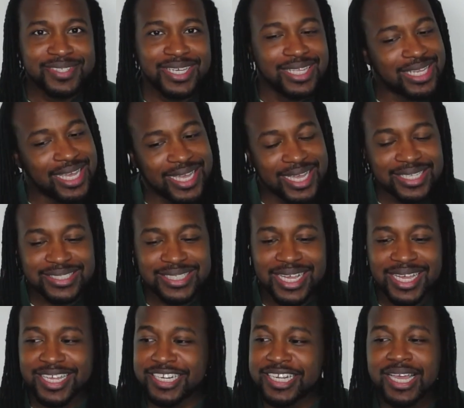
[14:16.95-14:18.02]
And like I
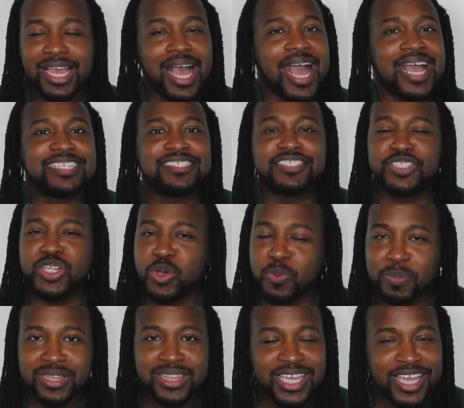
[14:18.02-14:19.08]
said, I still
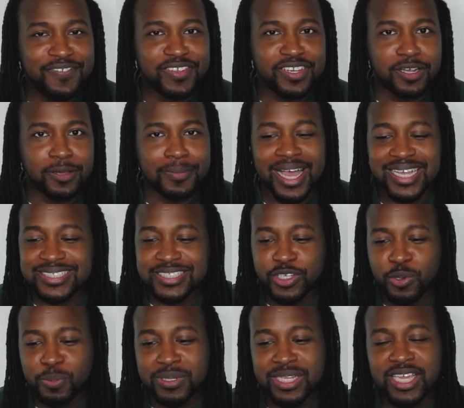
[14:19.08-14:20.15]
believe in him. I
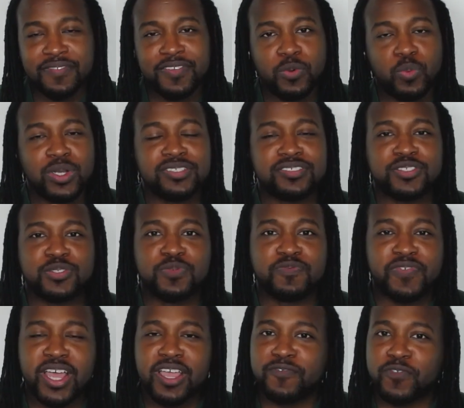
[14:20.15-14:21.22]
still believe he wants to
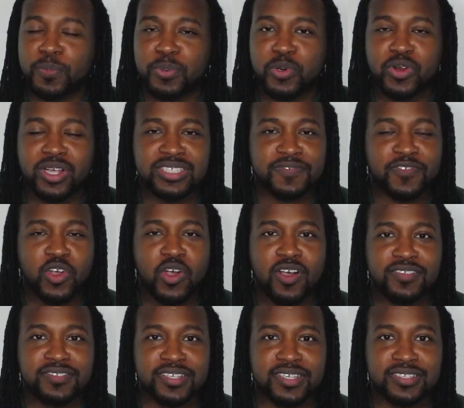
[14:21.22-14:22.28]
fight for progressive
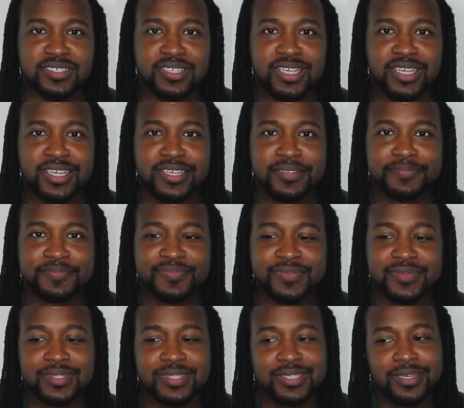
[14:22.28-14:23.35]
causes.
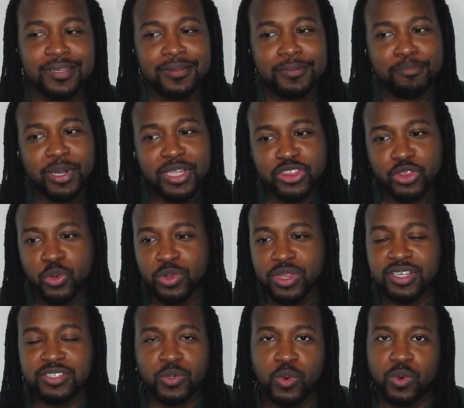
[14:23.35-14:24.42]
But through
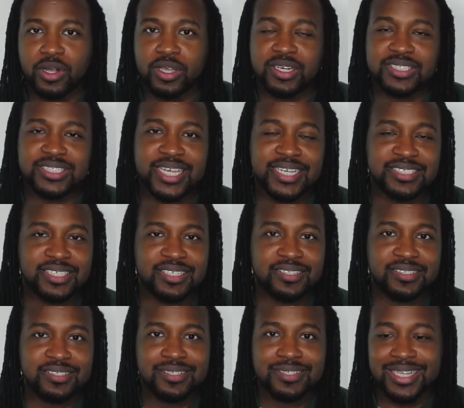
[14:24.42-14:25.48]
this
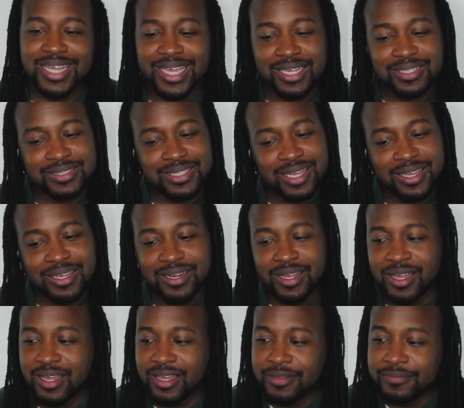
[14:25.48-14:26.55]
organization, like I said,
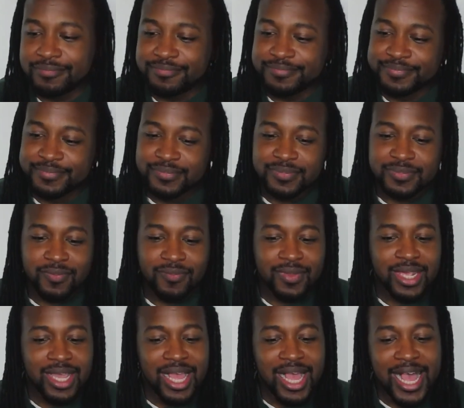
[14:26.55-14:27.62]

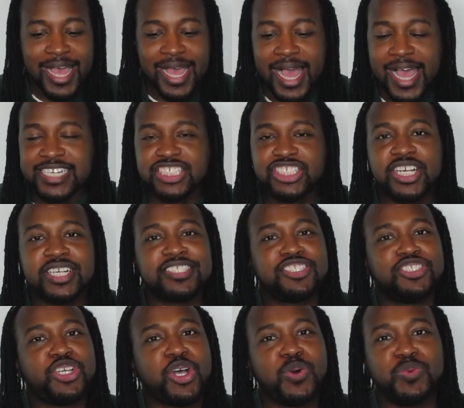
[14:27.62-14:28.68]
I just
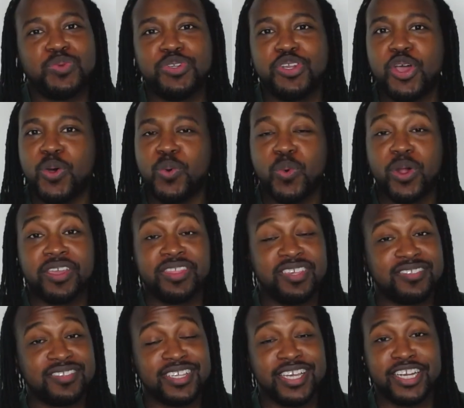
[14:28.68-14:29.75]
don't know where this
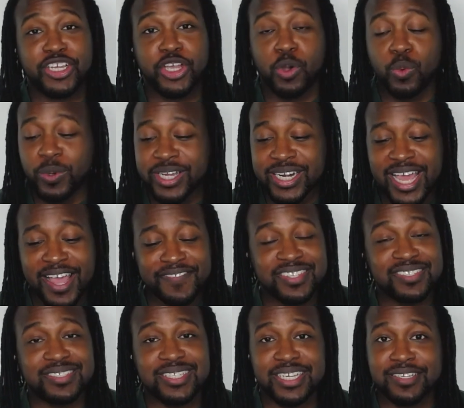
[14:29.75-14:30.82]
is going to go. We're going to have to
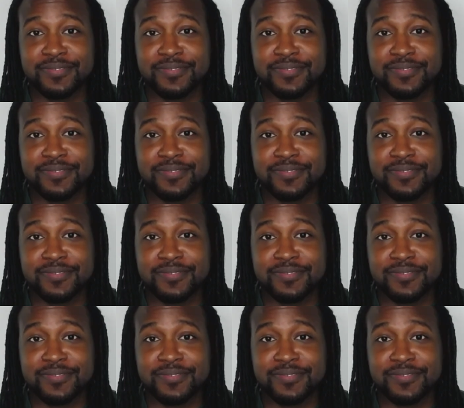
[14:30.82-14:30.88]
see.